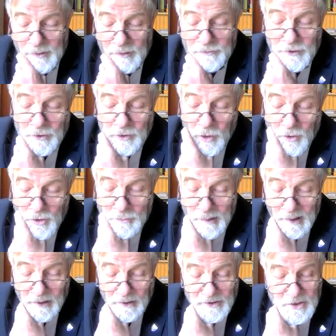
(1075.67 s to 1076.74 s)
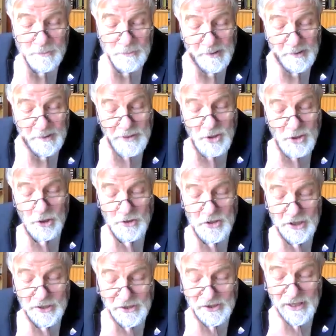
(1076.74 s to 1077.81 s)
of the close bonds between church
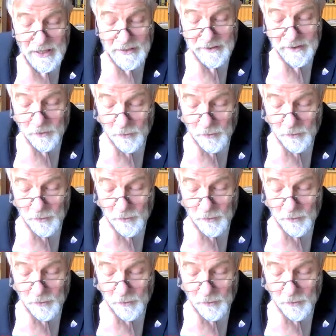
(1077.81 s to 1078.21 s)
and state in